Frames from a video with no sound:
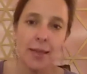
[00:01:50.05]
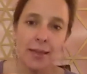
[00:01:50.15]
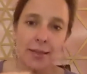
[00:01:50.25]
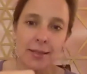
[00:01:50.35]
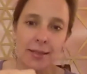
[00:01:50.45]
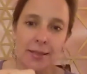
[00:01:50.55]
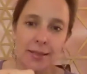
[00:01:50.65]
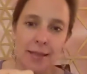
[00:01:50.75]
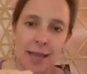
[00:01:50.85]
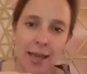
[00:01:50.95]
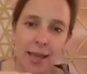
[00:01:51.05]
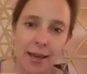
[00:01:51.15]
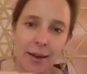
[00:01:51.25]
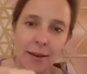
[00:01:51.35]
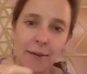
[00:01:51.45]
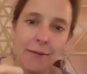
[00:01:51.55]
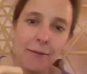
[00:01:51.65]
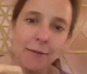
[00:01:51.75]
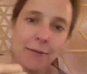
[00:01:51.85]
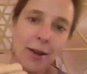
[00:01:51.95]
This is a
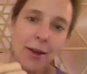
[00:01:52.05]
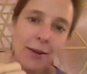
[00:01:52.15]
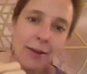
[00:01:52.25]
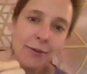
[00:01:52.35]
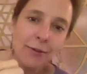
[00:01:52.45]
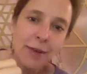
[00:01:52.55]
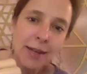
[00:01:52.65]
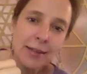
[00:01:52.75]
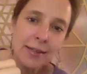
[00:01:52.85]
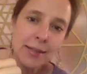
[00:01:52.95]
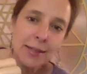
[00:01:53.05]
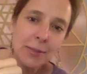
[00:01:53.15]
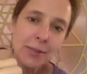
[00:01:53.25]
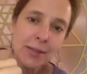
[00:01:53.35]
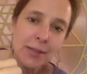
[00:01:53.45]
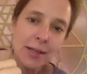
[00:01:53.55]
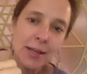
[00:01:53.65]
very fine tipped